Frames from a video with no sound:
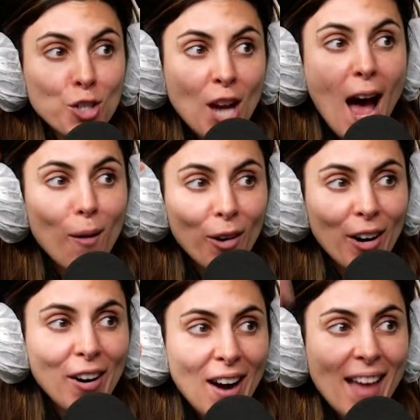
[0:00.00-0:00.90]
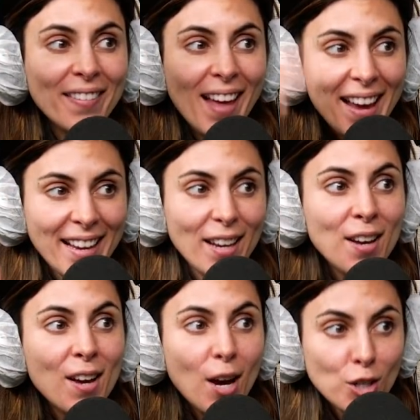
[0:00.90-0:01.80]
shower and like
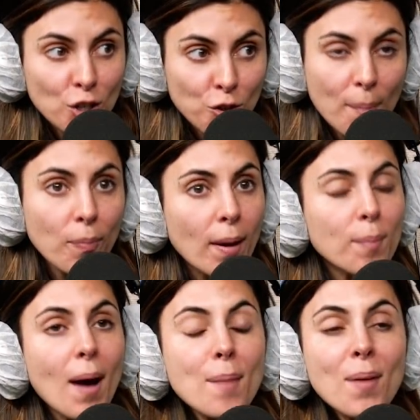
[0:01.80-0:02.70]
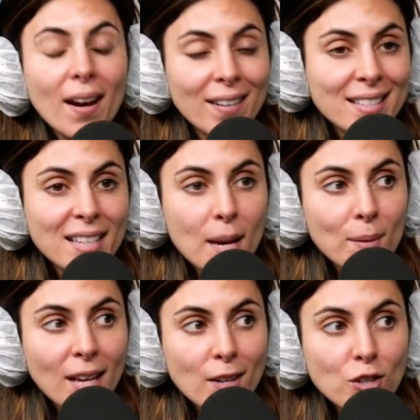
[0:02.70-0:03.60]
strip. Like my parents came
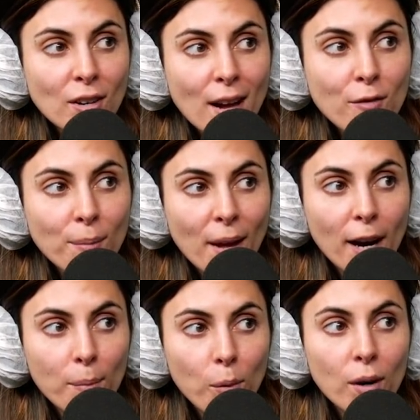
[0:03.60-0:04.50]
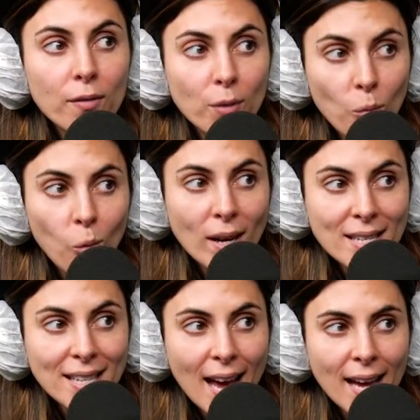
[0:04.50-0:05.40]
in yesterday from the airport for one
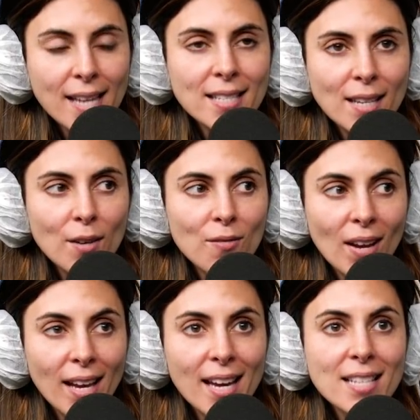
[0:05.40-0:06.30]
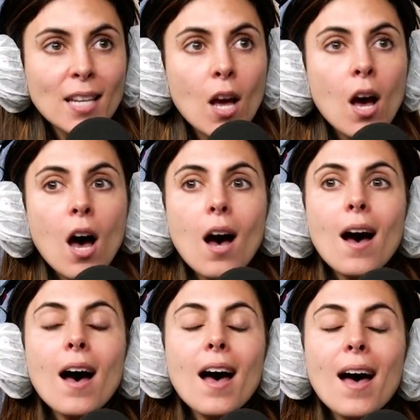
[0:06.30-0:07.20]
day because they're in Vegas.
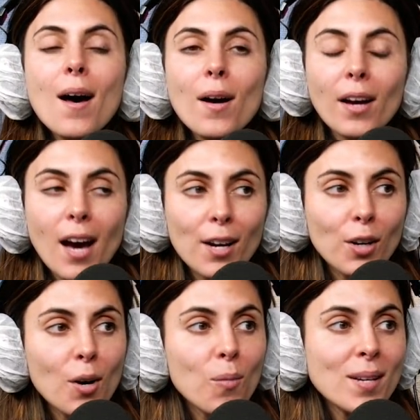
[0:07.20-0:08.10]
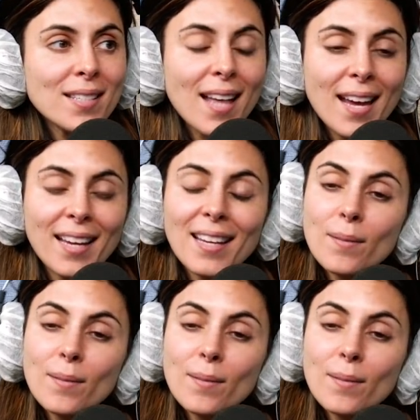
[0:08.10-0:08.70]
Cutter was like